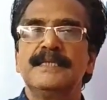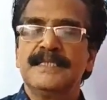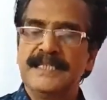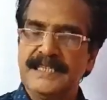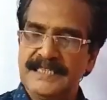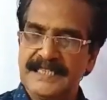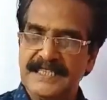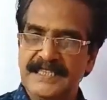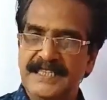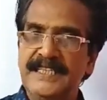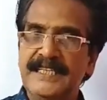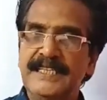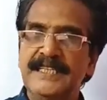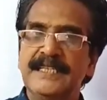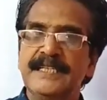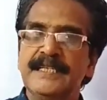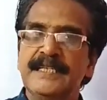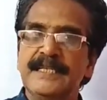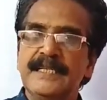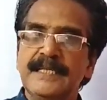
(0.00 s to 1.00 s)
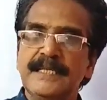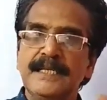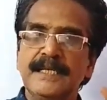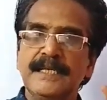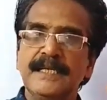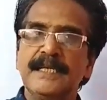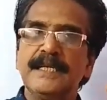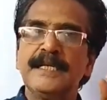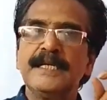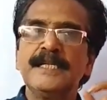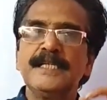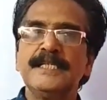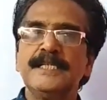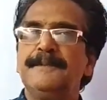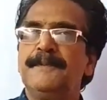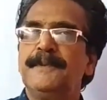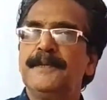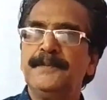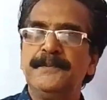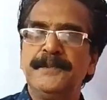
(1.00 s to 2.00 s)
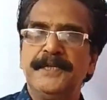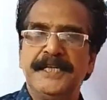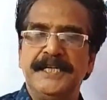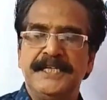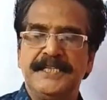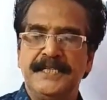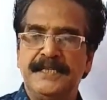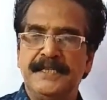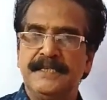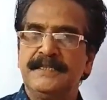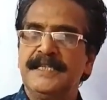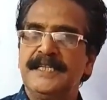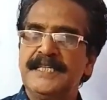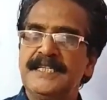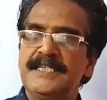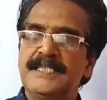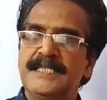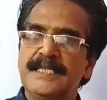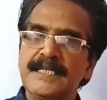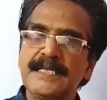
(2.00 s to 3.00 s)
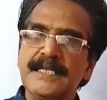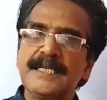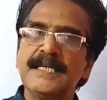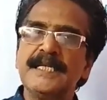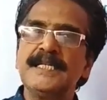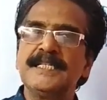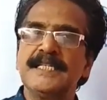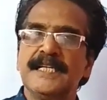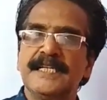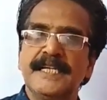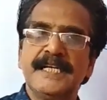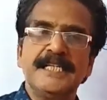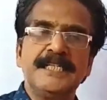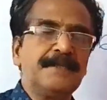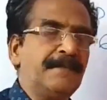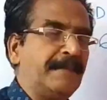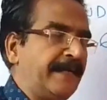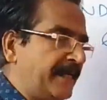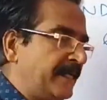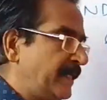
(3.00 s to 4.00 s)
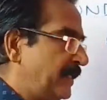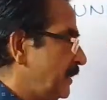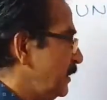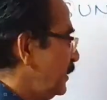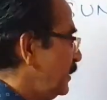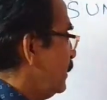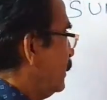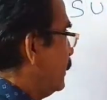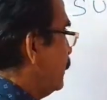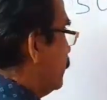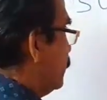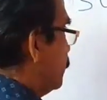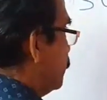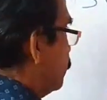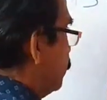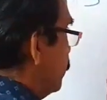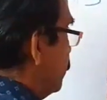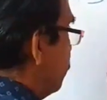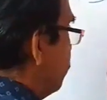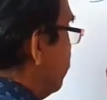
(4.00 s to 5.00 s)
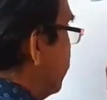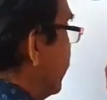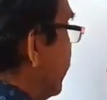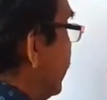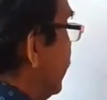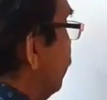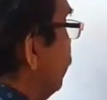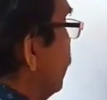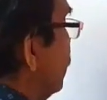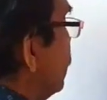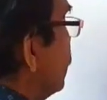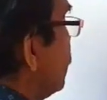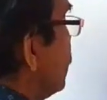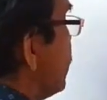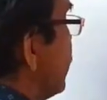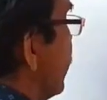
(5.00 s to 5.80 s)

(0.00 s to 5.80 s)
such that each permutation, that is each arrangement, should begin with